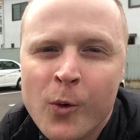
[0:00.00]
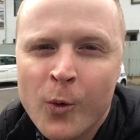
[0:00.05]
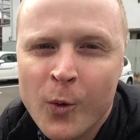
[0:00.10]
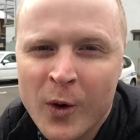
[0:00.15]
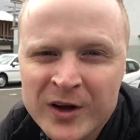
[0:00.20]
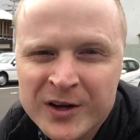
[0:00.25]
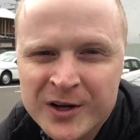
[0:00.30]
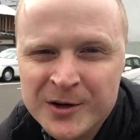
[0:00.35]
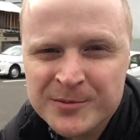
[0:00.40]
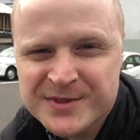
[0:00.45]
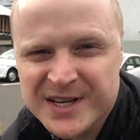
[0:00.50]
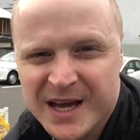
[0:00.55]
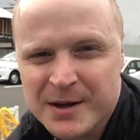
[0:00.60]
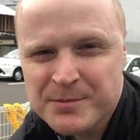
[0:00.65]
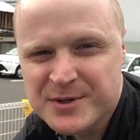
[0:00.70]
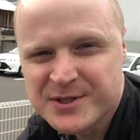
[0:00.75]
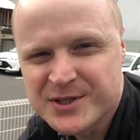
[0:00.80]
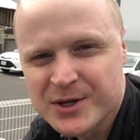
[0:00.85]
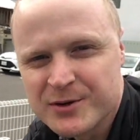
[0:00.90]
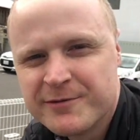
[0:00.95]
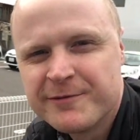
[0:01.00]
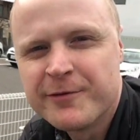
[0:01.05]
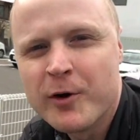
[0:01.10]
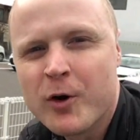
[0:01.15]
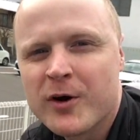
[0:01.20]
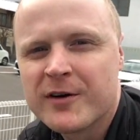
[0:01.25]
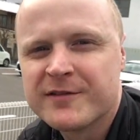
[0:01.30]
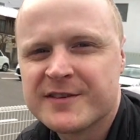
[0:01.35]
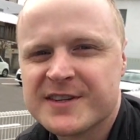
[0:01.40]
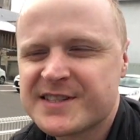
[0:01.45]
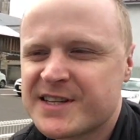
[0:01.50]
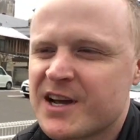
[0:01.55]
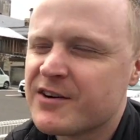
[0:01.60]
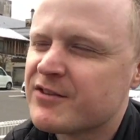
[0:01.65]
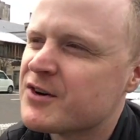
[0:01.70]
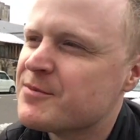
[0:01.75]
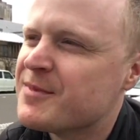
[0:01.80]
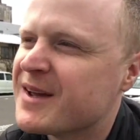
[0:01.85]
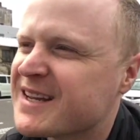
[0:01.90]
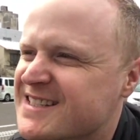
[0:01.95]
Welcome to episode 4 of
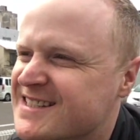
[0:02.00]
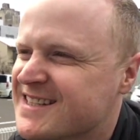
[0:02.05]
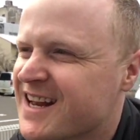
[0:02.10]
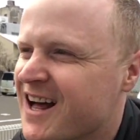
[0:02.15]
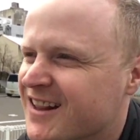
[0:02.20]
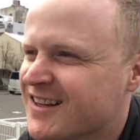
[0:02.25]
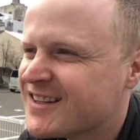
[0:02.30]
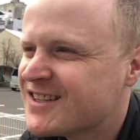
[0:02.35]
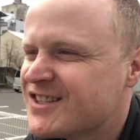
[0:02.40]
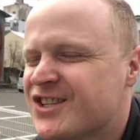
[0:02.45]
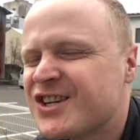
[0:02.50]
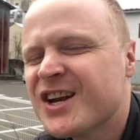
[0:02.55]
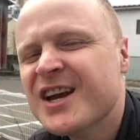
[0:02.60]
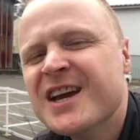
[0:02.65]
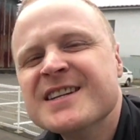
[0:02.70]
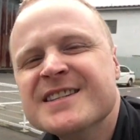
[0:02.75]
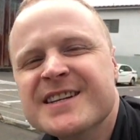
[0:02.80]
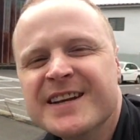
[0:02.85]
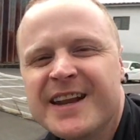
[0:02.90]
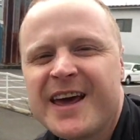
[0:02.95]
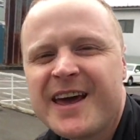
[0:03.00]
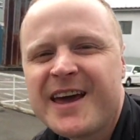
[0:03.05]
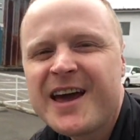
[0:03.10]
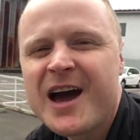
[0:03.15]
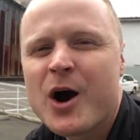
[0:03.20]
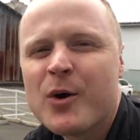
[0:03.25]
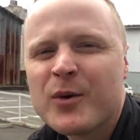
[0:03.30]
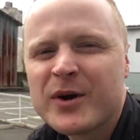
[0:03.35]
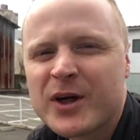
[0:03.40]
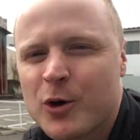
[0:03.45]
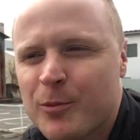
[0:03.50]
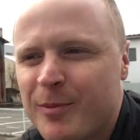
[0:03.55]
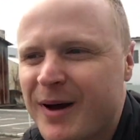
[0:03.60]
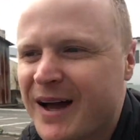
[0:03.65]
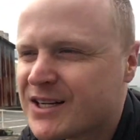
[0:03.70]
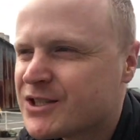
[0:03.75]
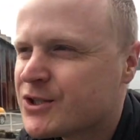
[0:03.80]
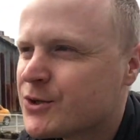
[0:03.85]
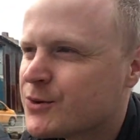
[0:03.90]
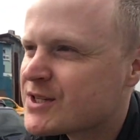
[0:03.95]
Discovery Makes Knowledge. Today I want to go
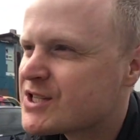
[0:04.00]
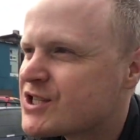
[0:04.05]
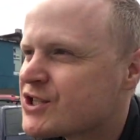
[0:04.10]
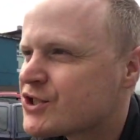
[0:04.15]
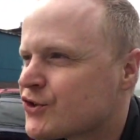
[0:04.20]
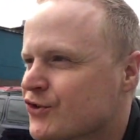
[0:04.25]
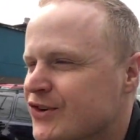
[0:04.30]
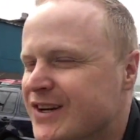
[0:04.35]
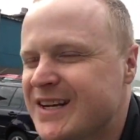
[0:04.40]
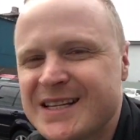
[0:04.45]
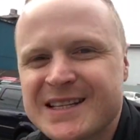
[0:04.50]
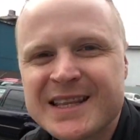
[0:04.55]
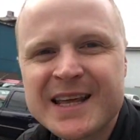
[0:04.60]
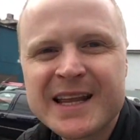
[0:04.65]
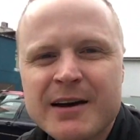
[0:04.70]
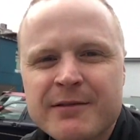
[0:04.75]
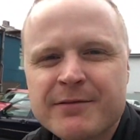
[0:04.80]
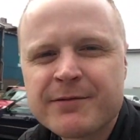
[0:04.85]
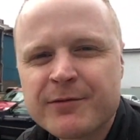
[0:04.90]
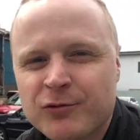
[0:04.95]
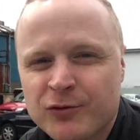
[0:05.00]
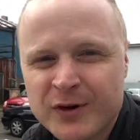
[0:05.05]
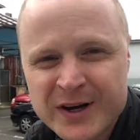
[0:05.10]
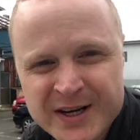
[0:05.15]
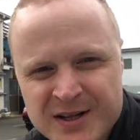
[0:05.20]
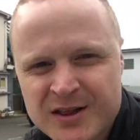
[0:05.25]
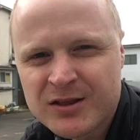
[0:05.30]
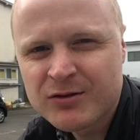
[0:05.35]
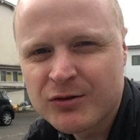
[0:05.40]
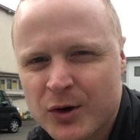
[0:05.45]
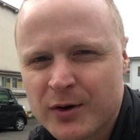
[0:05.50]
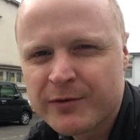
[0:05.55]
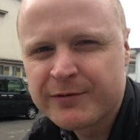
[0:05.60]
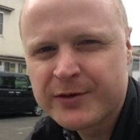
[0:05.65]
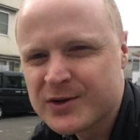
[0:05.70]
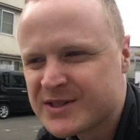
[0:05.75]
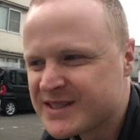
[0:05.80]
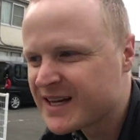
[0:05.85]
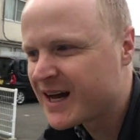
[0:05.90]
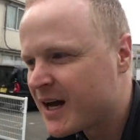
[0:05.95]
back to a street that I've ridden through a
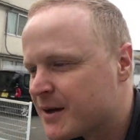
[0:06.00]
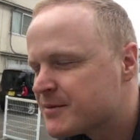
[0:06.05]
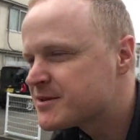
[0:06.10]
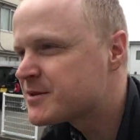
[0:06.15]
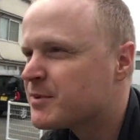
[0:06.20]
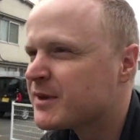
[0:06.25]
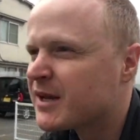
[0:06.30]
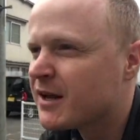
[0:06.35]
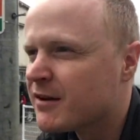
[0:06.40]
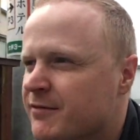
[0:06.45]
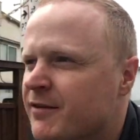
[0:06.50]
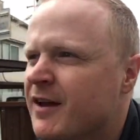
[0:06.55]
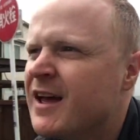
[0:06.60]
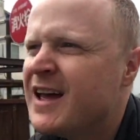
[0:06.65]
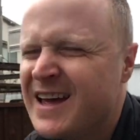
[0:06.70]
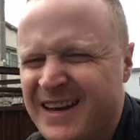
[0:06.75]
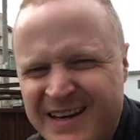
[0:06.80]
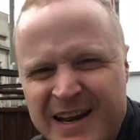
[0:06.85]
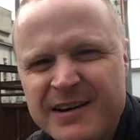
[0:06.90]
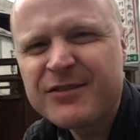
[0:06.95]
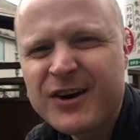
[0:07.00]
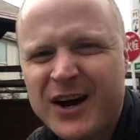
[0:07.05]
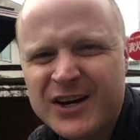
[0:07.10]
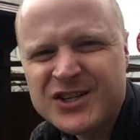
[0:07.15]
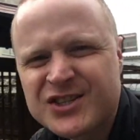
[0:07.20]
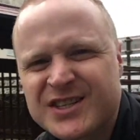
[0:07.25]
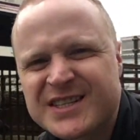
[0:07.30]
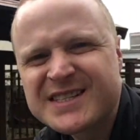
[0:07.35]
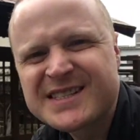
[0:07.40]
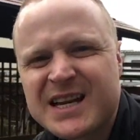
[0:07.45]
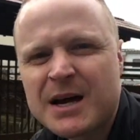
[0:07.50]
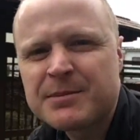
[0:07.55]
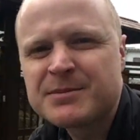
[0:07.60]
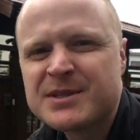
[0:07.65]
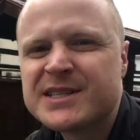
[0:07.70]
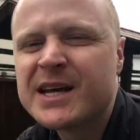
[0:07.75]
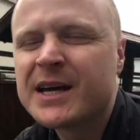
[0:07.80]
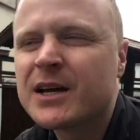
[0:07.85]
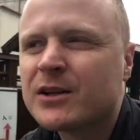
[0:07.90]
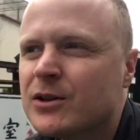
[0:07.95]
few times, but I've never actually stopped
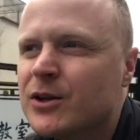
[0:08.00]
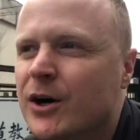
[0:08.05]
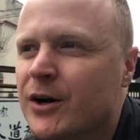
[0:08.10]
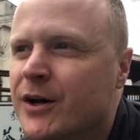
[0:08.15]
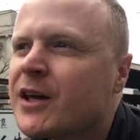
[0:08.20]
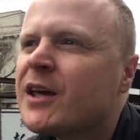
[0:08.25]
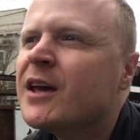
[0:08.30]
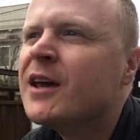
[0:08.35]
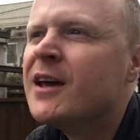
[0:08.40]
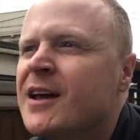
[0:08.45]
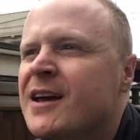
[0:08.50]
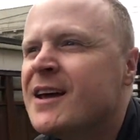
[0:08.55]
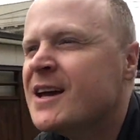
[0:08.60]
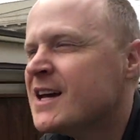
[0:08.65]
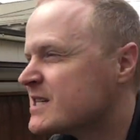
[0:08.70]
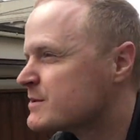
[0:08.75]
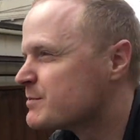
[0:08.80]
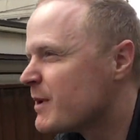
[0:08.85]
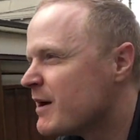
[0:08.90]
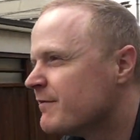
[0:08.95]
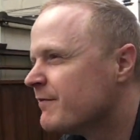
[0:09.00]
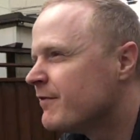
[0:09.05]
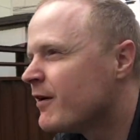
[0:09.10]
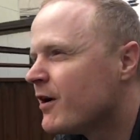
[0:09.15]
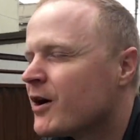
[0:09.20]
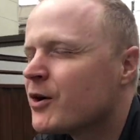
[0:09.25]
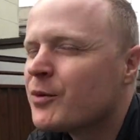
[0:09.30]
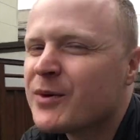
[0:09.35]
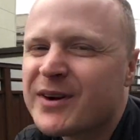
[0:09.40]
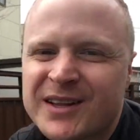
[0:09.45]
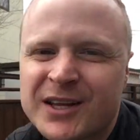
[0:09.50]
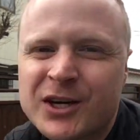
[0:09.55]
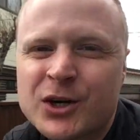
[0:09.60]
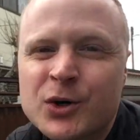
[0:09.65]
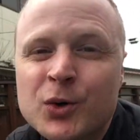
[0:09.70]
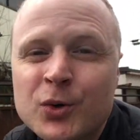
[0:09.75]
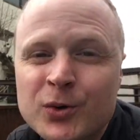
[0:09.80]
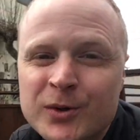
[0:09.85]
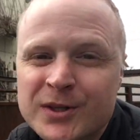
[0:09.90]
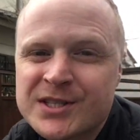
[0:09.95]
to take a look. It's by far one of the
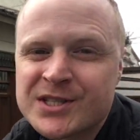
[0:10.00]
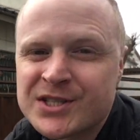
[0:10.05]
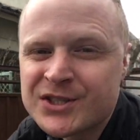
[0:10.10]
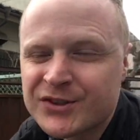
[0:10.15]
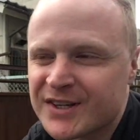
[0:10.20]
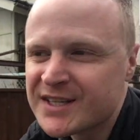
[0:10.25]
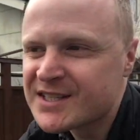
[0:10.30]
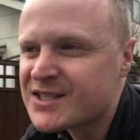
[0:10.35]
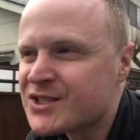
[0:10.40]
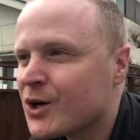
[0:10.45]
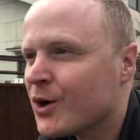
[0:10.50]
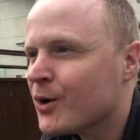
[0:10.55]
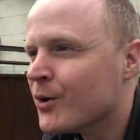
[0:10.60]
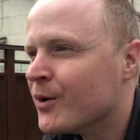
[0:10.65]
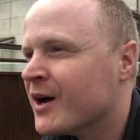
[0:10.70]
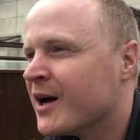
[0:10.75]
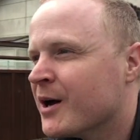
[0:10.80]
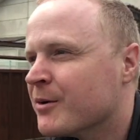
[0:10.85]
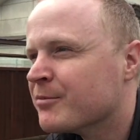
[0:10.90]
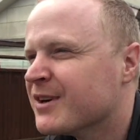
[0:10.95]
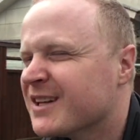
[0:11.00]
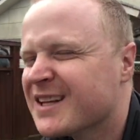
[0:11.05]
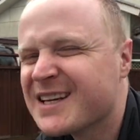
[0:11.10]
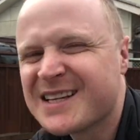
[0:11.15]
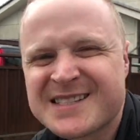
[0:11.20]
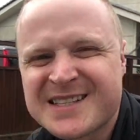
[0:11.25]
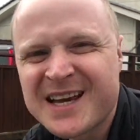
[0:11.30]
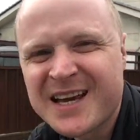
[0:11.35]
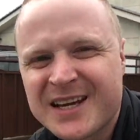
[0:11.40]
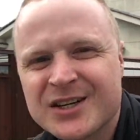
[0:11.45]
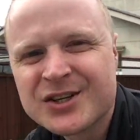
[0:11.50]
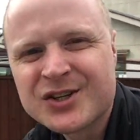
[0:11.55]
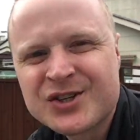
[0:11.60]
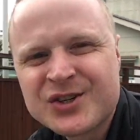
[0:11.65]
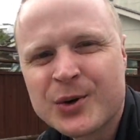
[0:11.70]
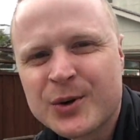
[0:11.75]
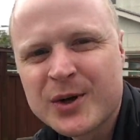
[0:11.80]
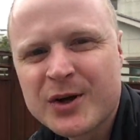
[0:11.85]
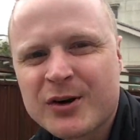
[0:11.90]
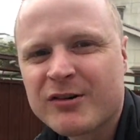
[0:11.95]
coolest streets, so I'm really excited to
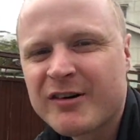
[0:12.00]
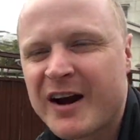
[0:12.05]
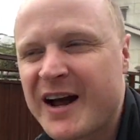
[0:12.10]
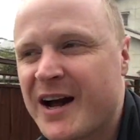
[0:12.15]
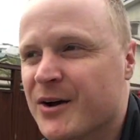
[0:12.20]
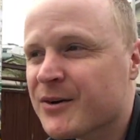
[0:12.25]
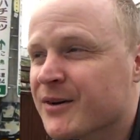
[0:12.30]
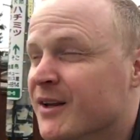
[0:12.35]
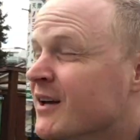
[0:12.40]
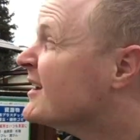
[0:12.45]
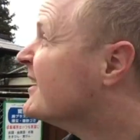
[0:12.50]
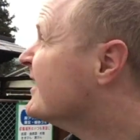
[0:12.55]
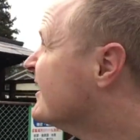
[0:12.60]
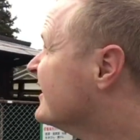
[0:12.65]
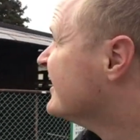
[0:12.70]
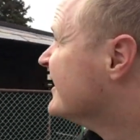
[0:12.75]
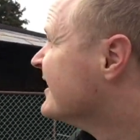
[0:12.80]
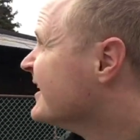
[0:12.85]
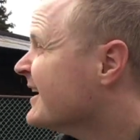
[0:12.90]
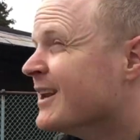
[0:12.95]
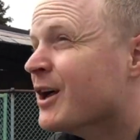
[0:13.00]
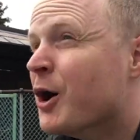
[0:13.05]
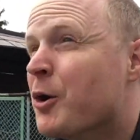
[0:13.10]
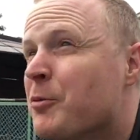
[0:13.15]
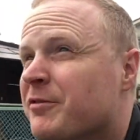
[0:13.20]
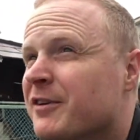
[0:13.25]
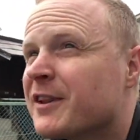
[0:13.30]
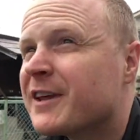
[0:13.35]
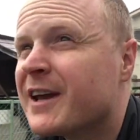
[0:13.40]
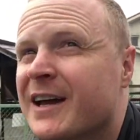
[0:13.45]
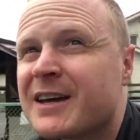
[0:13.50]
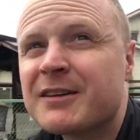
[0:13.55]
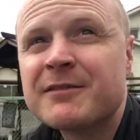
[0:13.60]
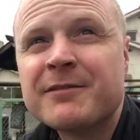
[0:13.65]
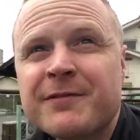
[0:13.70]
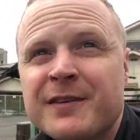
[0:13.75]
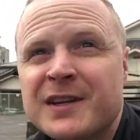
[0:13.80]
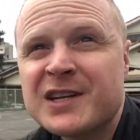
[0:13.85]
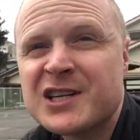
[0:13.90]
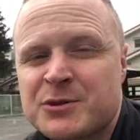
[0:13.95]
show you around, and hopefully I can
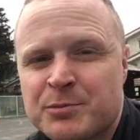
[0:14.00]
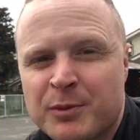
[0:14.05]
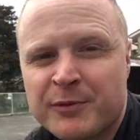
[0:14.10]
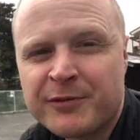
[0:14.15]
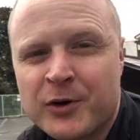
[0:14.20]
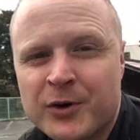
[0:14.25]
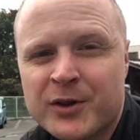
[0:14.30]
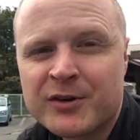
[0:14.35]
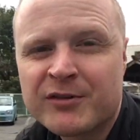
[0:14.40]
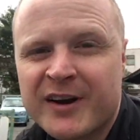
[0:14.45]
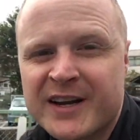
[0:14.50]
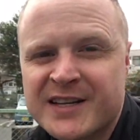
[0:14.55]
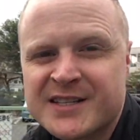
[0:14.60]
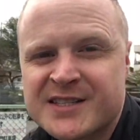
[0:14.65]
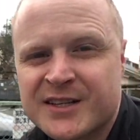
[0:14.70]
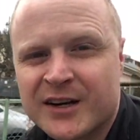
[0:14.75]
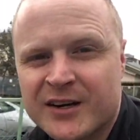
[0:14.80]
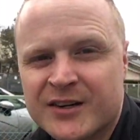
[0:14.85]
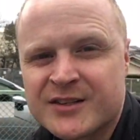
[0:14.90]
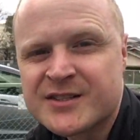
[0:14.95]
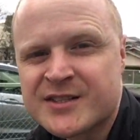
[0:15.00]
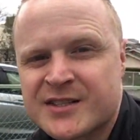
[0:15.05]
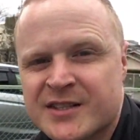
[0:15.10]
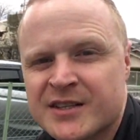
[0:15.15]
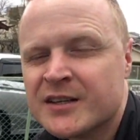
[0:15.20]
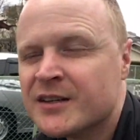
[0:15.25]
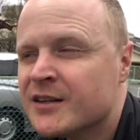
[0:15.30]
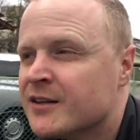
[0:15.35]
finish before the rain starts.